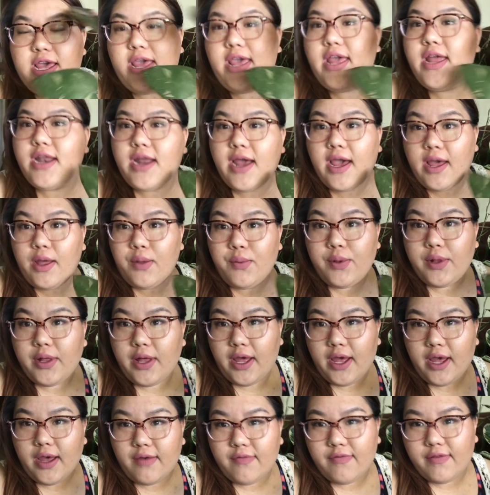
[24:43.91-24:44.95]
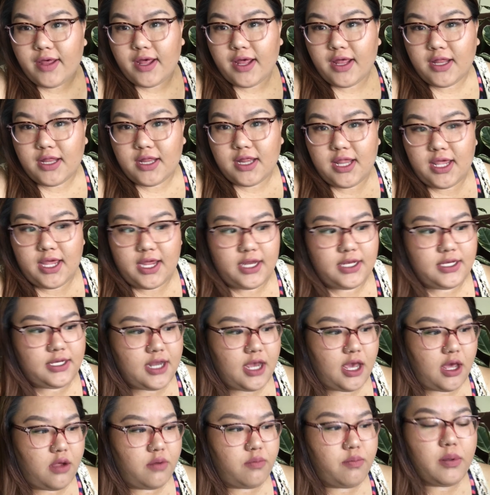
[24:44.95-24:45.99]
and I will have that link
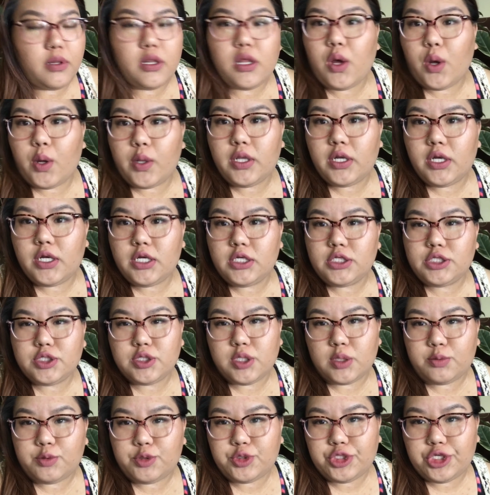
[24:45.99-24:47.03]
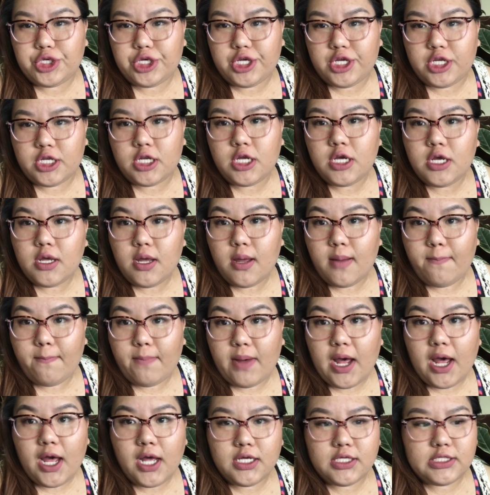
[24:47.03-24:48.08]
down below in the description
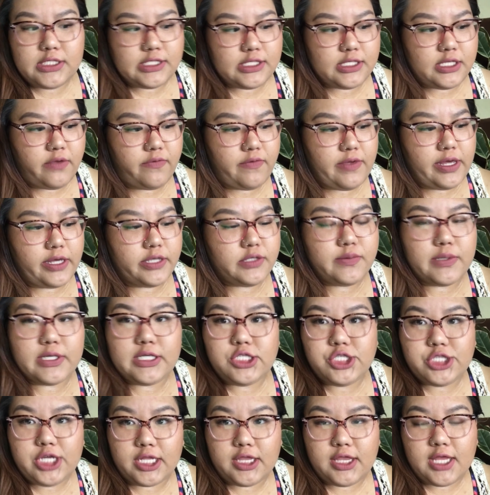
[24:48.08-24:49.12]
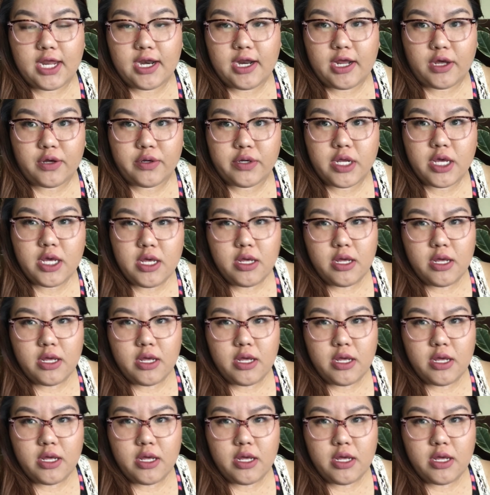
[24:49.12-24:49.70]
box if you guys want to check that out.